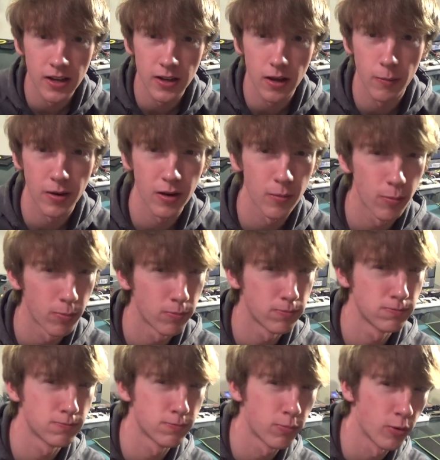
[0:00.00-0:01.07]
About
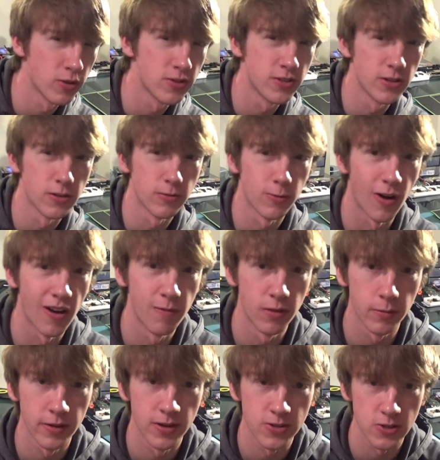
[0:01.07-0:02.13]
0.05
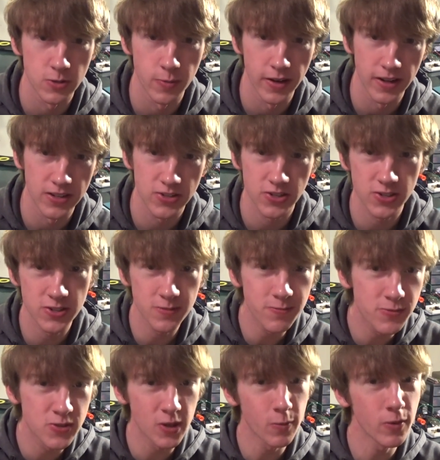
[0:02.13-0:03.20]
millimeters of space, just
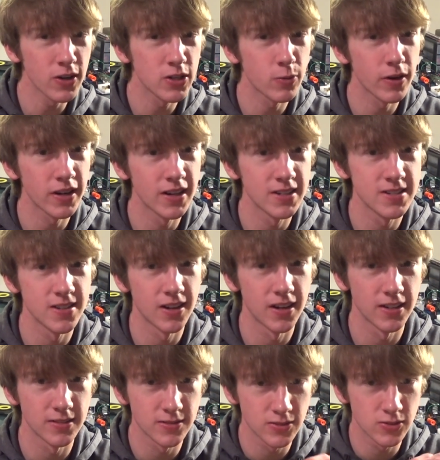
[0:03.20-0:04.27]
somewhere to where it's
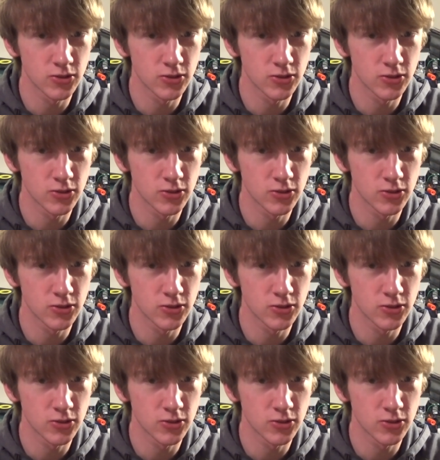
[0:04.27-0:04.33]
not